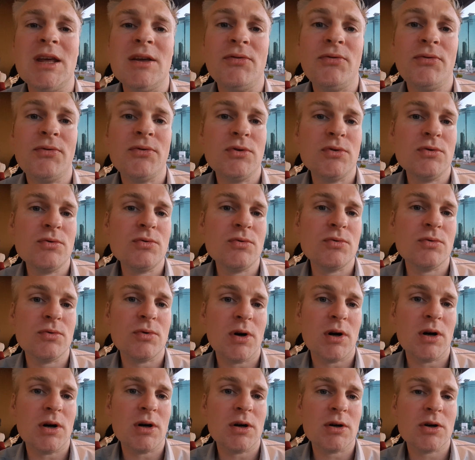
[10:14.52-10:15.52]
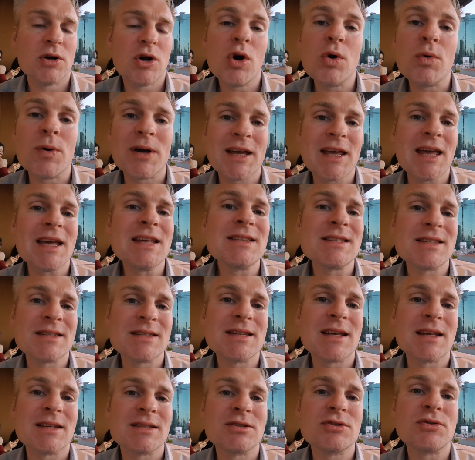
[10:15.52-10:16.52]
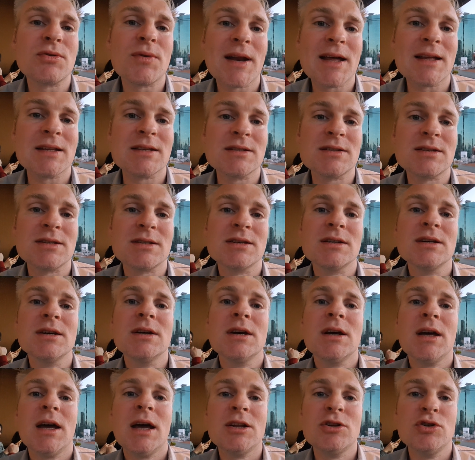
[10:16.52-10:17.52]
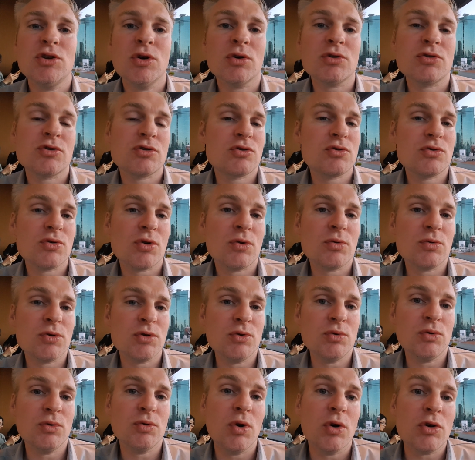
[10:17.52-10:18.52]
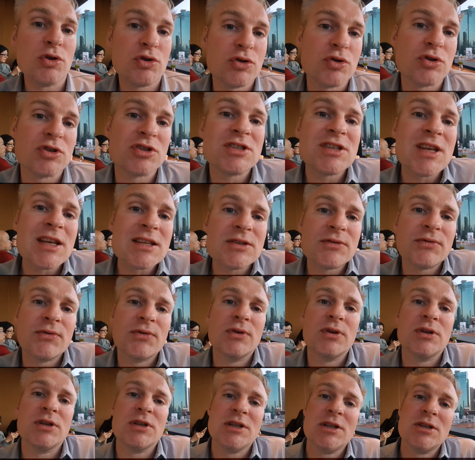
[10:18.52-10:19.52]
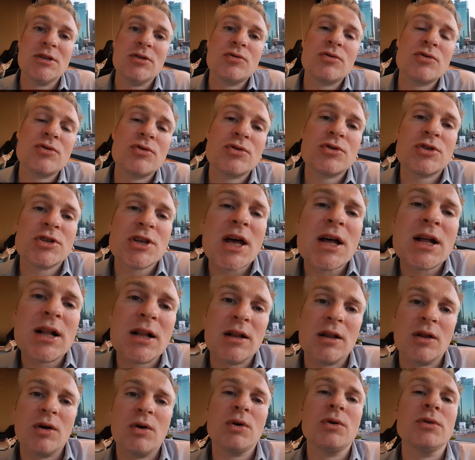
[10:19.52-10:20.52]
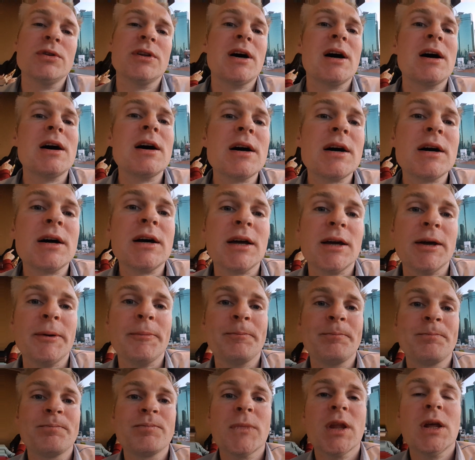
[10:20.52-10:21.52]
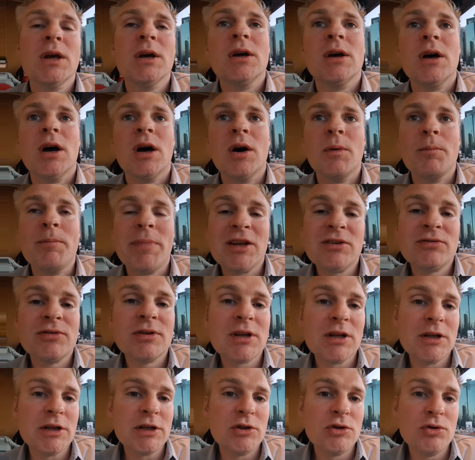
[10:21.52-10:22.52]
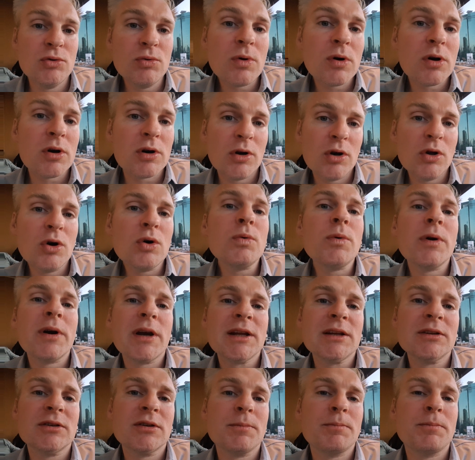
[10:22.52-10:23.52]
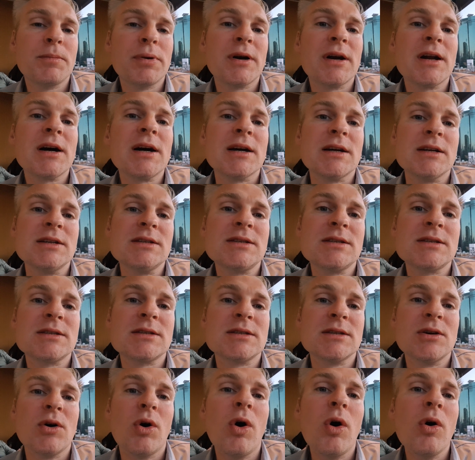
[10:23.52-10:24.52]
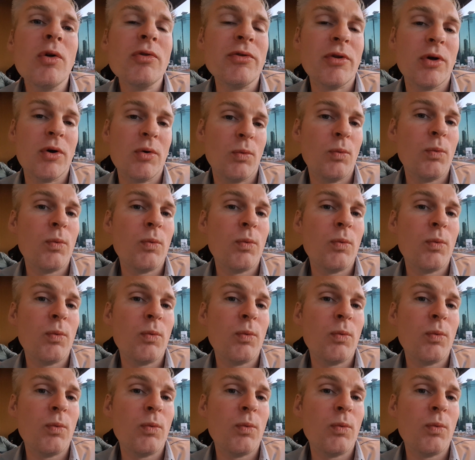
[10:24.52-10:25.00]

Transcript: if you uh, go against that trend and you so you successfully sell on a high uh, basically you are lowering the price on